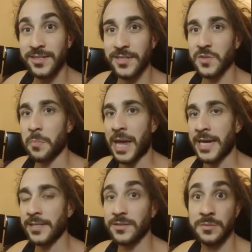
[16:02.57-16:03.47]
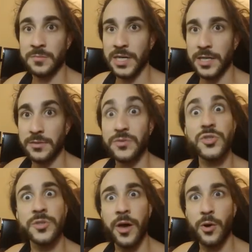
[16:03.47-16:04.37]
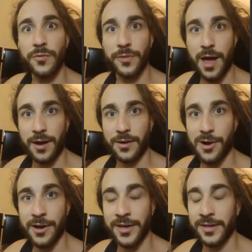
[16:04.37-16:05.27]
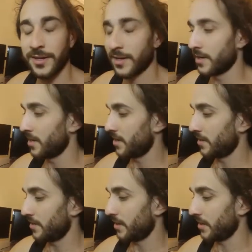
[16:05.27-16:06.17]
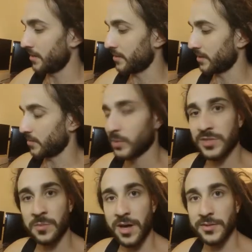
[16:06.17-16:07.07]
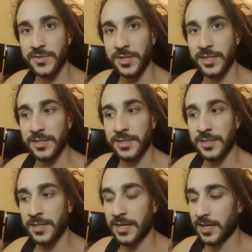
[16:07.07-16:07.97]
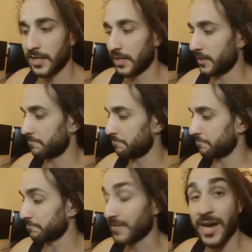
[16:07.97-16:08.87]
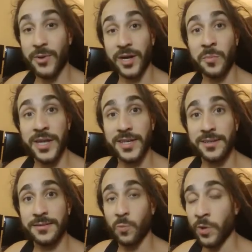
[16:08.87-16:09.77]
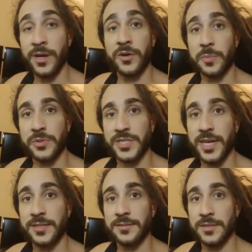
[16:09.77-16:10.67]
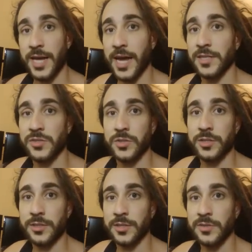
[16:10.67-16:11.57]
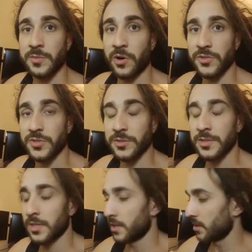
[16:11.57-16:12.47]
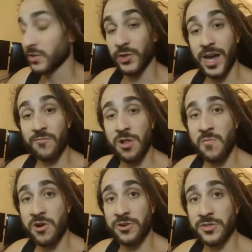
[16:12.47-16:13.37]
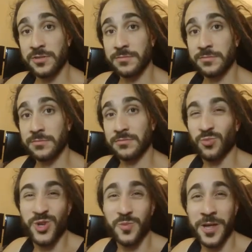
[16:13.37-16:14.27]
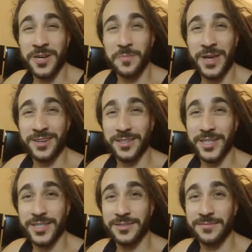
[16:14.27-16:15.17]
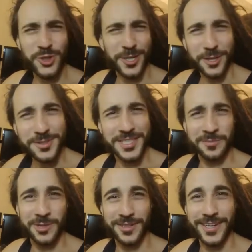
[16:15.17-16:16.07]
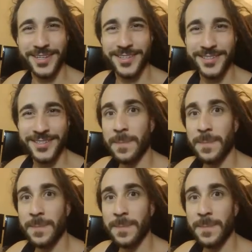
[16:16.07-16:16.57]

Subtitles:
Get some paint, some snow flock on it, and put some models on it. I'd recommend it 100% to add to your kill team arsenal. Do you have Wall of Martyrs? What are you planning to paint it like? What does your kill team look like?